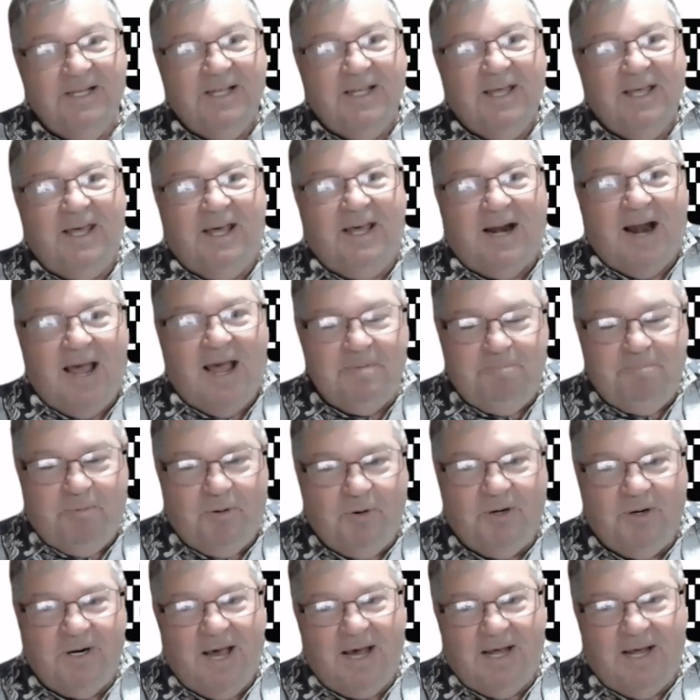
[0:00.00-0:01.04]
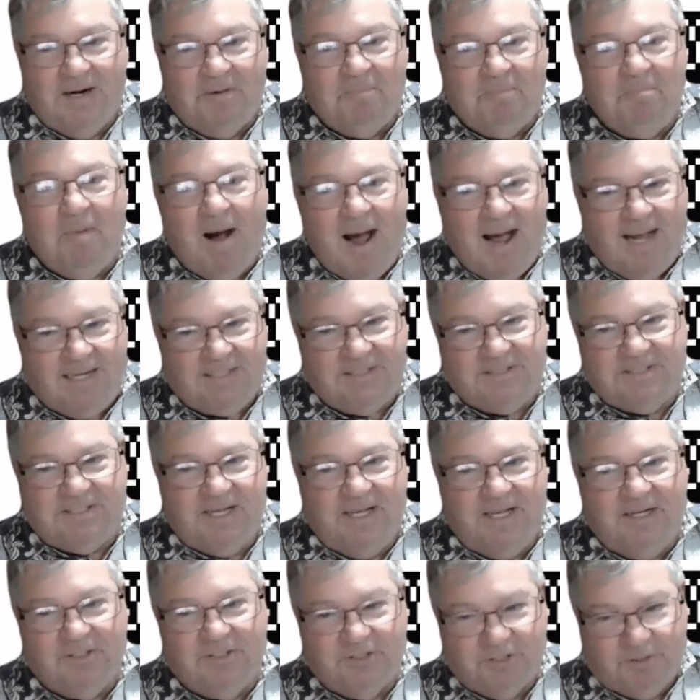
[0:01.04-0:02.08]
And I put on a mock
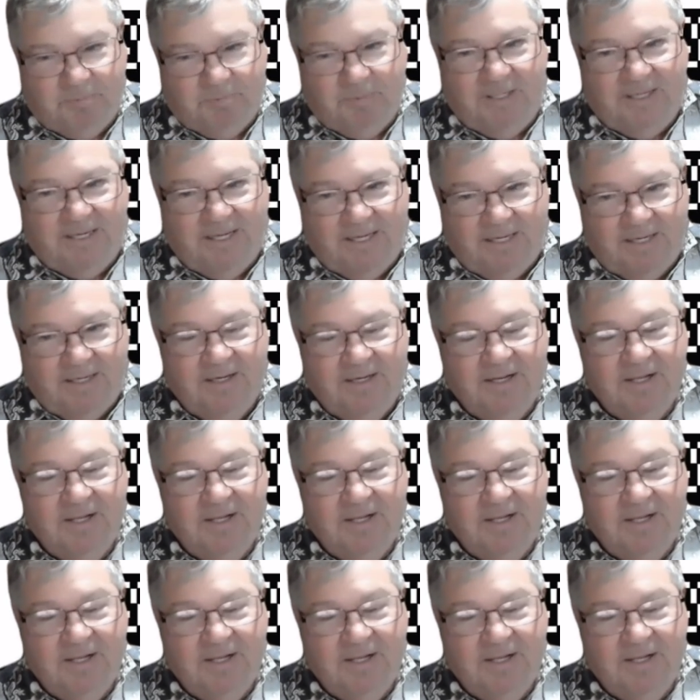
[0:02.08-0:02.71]
sales meeting